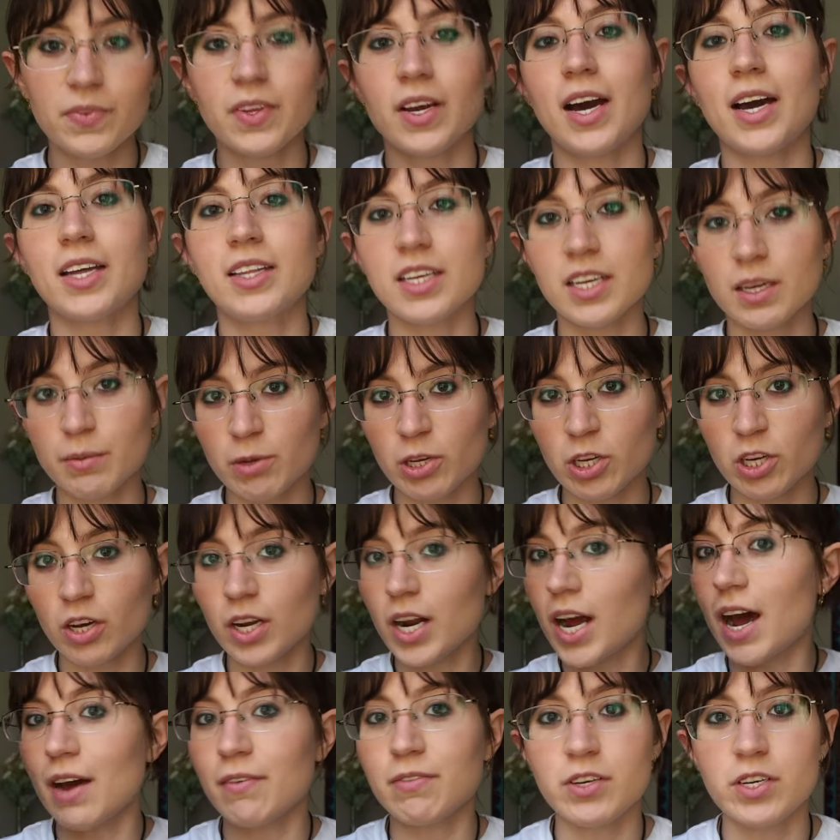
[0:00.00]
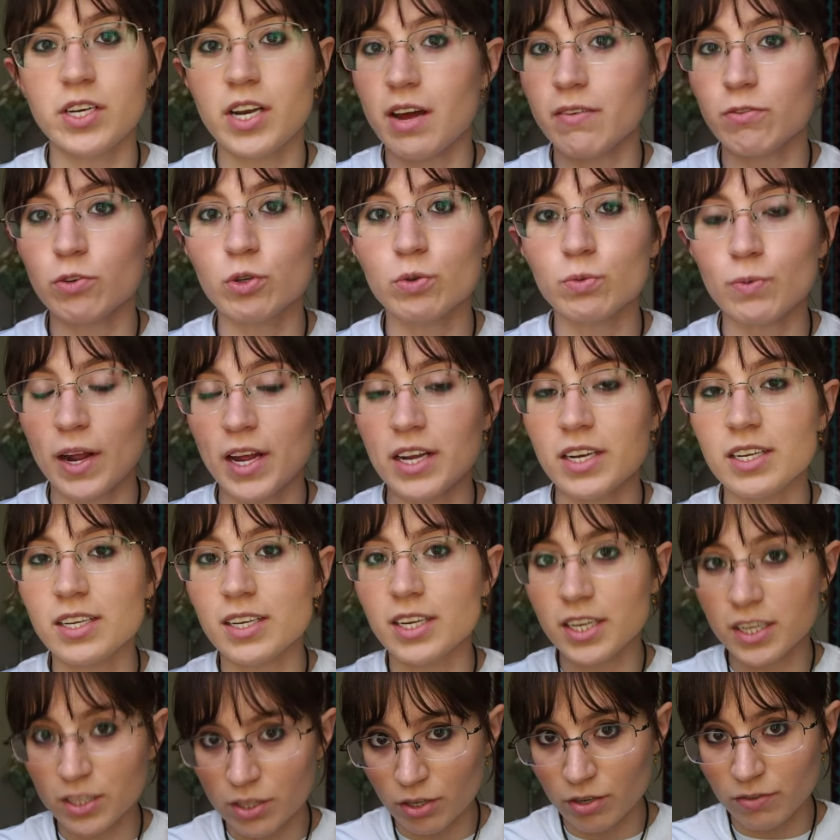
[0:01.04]
I think it'd be good. I've never read
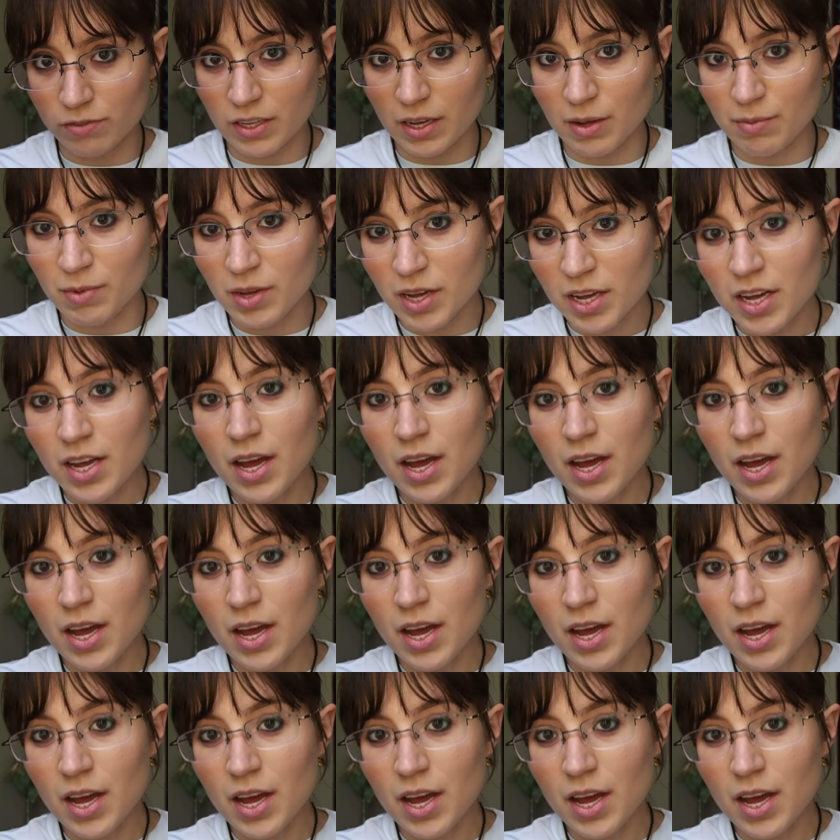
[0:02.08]
either of them.